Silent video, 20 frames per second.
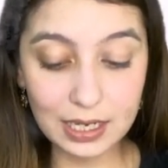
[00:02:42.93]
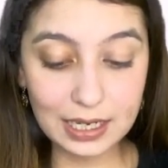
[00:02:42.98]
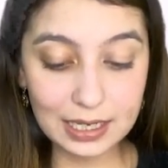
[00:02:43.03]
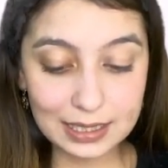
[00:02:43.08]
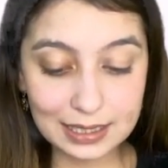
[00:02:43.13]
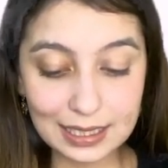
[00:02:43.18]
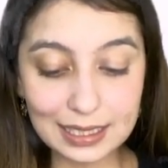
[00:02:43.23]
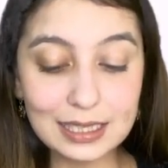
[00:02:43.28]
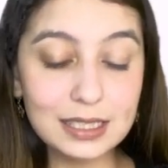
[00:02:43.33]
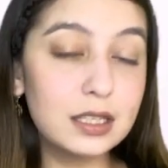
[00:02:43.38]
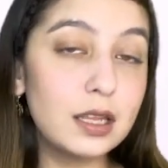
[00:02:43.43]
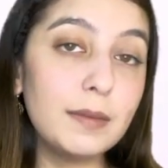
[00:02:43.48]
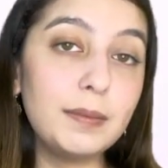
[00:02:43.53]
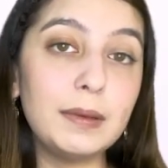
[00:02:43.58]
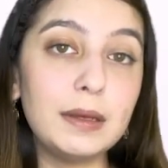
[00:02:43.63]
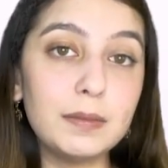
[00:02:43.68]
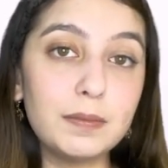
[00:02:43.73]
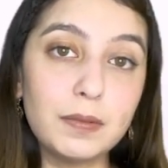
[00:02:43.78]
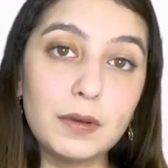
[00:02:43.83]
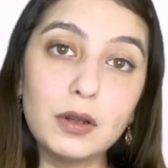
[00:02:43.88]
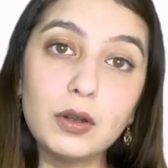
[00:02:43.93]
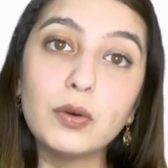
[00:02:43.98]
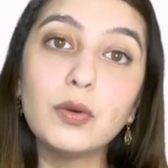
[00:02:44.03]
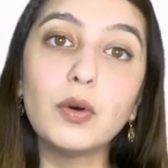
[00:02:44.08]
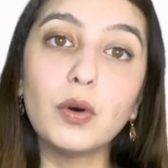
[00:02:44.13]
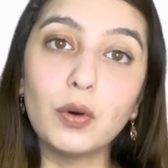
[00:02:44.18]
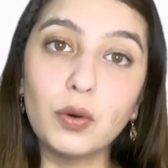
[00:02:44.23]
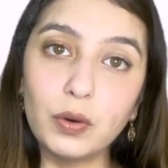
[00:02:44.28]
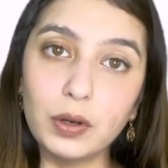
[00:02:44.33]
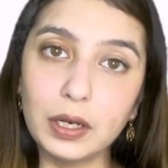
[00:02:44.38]
Since the people who
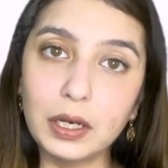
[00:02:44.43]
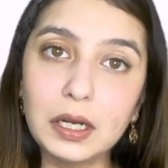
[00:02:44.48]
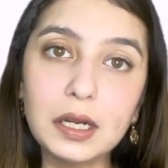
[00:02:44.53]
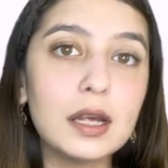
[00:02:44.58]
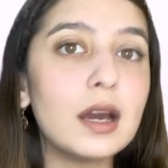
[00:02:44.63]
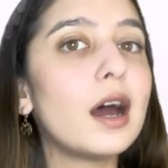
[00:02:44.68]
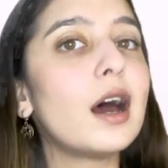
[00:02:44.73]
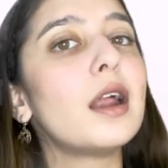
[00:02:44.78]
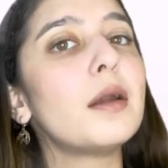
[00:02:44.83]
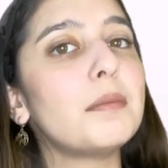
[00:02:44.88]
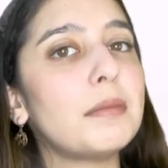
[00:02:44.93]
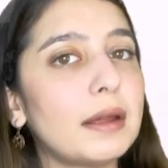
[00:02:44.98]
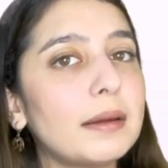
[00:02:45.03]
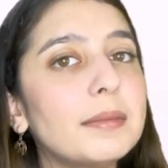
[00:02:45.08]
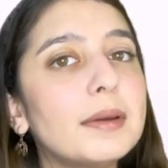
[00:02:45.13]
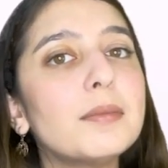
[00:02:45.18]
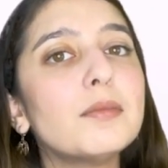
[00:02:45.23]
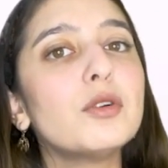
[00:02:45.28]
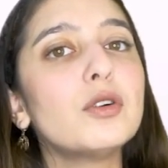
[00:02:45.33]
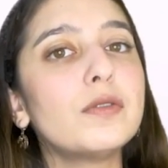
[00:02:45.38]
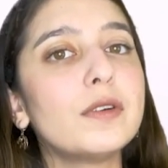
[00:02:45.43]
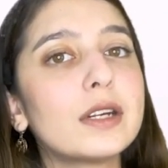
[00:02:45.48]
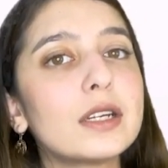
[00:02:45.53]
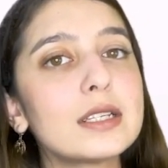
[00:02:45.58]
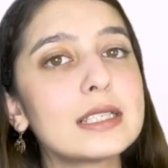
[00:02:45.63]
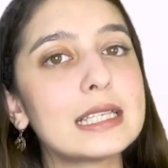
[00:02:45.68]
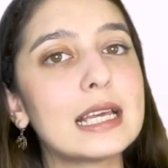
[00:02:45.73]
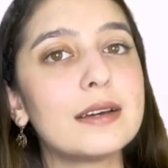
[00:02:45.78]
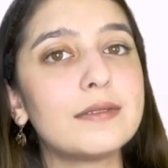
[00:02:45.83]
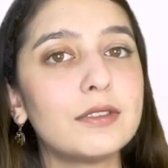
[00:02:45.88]
own it are maybe moving to
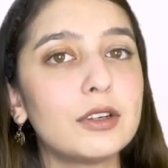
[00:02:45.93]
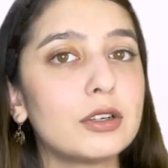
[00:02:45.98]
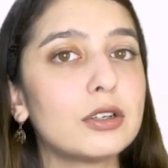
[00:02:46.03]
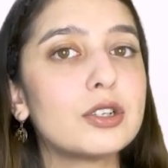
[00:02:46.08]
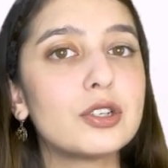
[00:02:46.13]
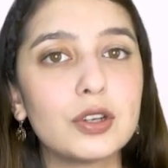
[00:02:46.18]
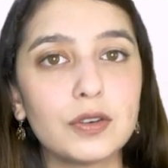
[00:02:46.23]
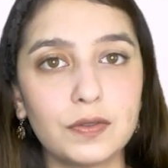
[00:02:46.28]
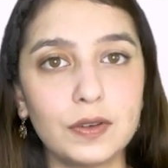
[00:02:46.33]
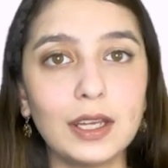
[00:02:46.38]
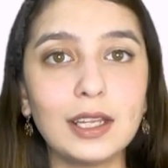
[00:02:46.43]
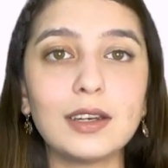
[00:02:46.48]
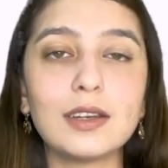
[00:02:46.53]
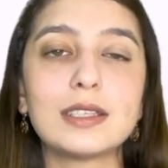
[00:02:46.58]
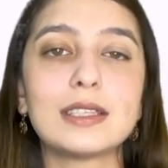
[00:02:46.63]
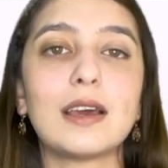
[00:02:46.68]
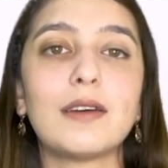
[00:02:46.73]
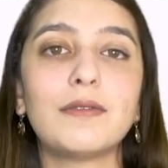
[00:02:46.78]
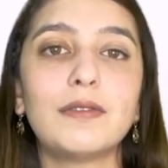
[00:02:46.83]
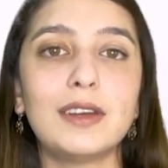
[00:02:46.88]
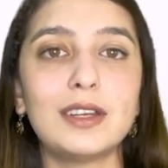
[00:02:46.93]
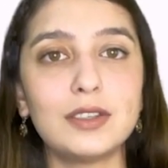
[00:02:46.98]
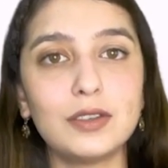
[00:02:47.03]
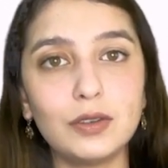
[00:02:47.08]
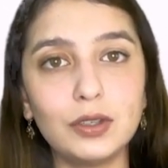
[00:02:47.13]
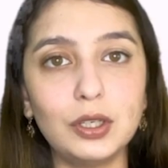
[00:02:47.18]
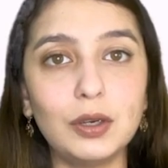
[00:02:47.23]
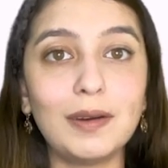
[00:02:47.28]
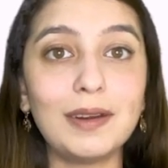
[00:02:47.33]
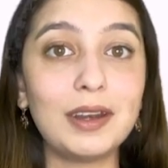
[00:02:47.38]
somewhere or shifting to somewhere, so
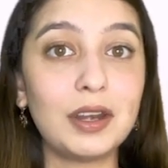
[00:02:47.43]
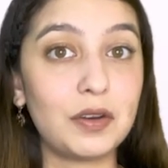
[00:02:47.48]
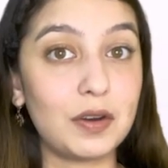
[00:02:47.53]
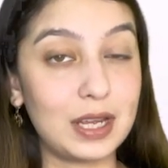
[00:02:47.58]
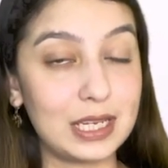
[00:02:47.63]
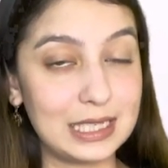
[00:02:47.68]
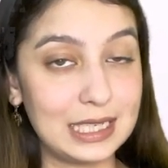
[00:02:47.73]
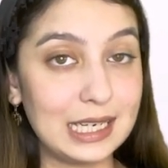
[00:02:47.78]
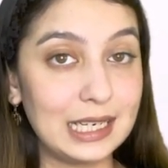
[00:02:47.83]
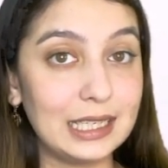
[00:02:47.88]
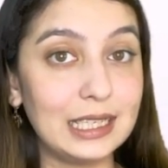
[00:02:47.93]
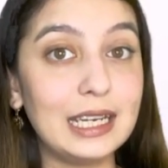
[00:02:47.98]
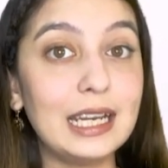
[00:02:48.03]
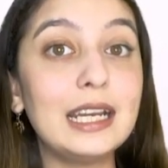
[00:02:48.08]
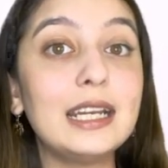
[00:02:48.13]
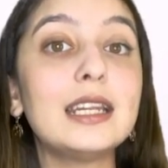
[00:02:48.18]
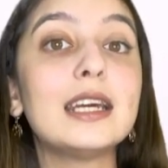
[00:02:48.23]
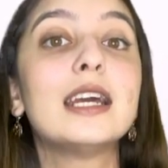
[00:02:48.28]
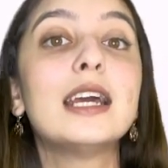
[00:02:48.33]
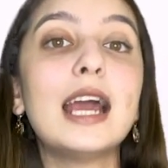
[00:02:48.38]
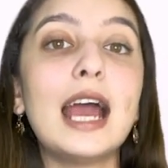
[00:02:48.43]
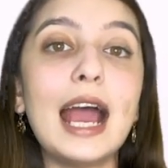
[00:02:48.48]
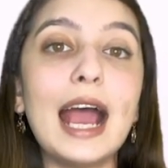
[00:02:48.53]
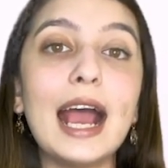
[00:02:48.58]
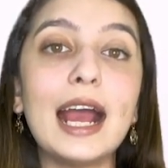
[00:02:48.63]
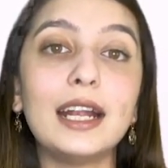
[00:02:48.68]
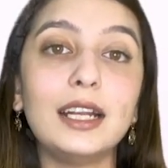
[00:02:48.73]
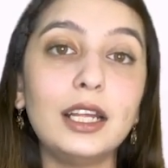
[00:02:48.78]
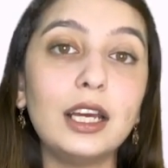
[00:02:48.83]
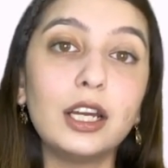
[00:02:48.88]
you're interested in it
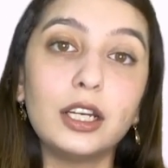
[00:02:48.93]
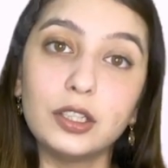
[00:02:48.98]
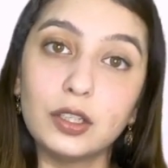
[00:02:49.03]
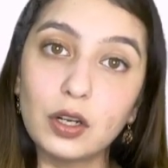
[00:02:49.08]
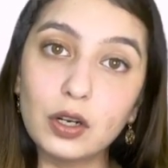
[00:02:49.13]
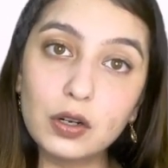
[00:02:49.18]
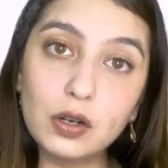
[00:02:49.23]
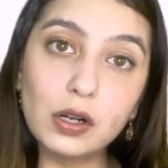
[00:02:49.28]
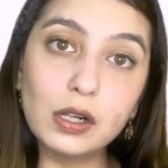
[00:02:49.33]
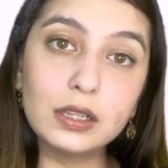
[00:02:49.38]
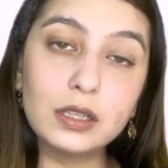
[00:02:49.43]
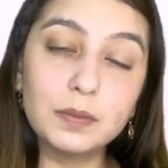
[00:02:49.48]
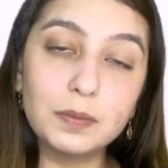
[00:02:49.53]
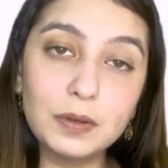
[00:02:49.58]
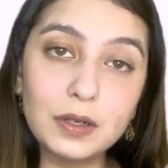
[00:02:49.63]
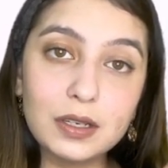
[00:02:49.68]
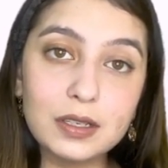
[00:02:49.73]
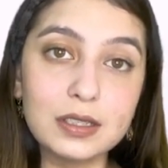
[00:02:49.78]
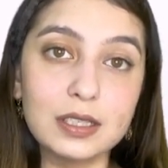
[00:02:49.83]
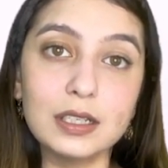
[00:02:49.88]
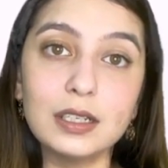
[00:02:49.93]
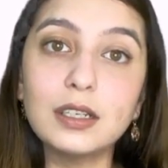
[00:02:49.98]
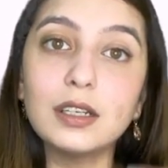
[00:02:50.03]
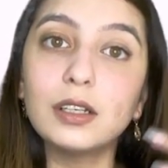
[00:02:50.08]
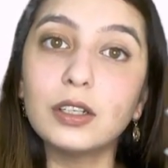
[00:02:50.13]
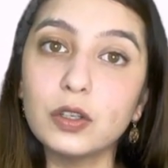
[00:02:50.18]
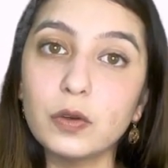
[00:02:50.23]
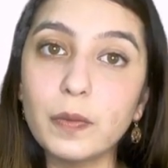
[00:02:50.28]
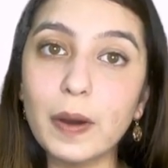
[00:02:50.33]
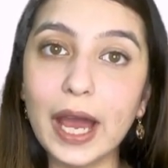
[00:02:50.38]
and you'll call the person
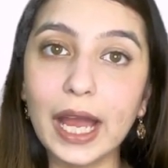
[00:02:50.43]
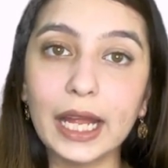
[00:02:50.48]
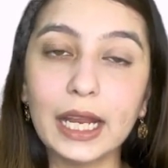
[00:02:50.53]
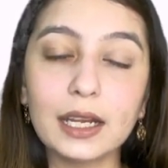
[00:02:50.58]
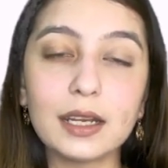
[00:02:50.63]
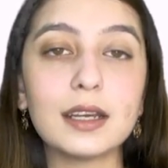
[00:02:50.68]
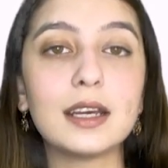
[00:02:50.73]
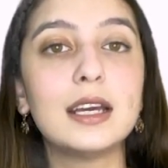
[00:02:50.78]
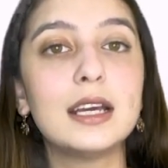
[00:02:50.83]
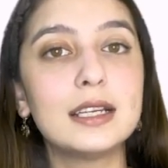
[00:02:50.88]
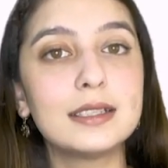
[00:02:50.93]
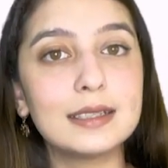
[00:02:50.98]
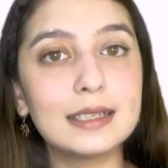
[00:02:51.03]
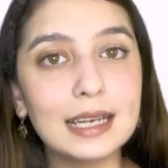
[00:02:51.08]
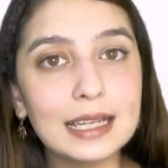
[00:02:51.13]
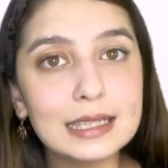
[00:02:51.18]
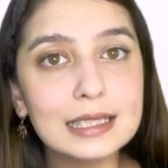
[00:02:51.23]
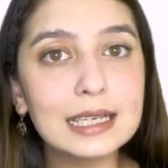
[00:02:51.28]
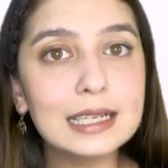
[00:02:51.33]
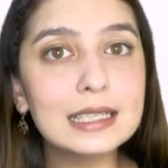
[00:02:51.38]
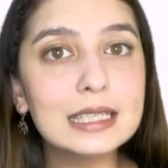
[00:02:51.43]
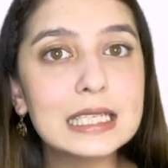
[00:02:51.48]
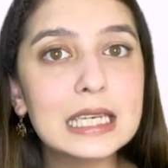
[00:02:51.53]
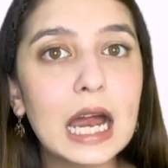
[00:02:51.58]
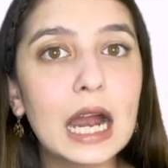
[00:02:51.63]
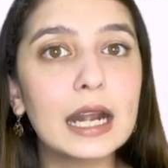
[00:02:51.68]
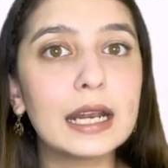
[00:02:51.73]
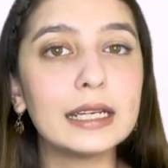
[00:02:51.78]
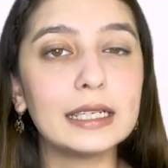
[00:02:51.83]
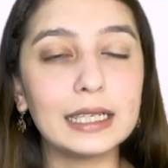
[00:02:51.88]
to buy it. So let's get
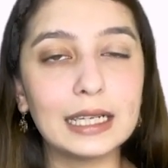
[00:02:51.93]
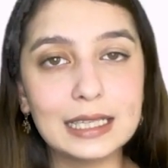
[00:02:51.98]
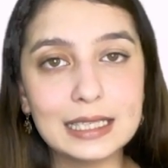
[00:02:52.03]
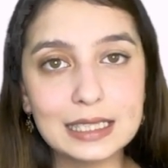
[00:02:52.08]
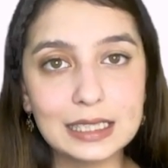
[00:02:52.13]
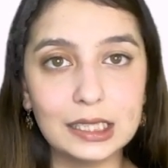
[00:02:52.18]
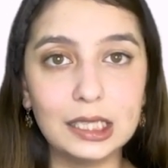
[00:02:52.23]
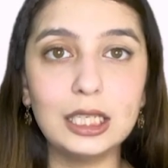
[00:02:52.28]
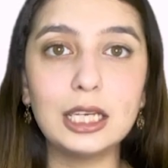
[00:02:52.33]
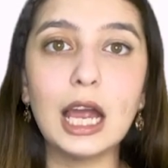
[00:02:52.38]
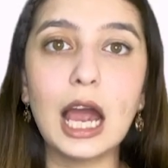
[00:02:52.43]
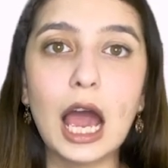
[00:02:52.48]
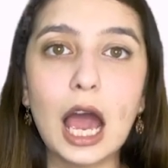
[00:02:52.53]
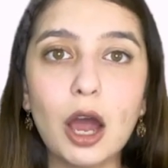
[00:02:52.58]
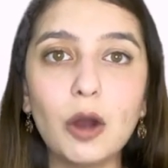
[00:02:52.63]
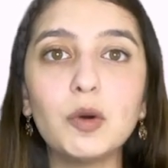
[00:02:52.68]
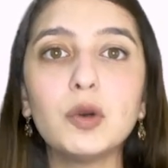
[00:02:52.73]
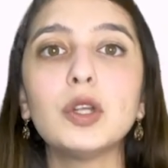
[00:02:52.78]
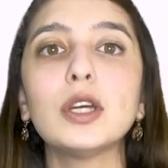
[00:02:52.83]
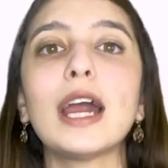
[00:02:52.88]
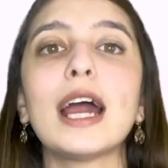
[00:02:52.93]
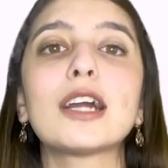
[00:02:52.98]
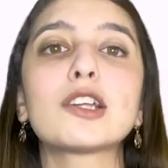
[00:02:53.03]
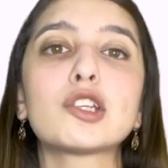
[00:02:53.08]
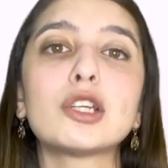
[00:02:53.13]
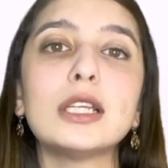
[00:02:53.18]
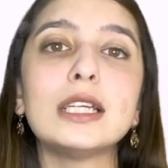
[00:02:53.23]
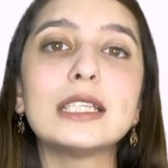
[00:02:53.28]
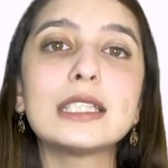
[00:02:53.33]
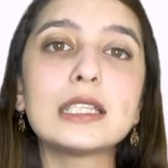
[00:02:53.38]
started and see how would you
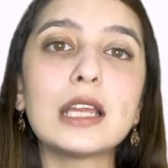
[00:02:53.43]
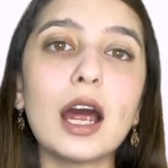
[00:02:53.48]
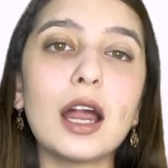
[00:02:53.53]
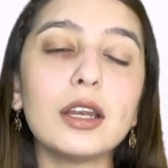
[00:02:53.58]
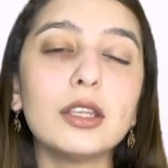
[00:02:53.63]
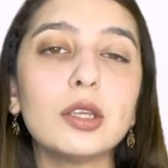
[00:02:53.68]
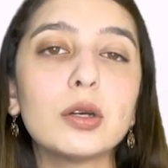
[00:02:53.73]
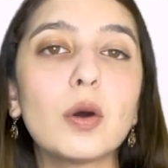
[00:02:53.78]
actually start the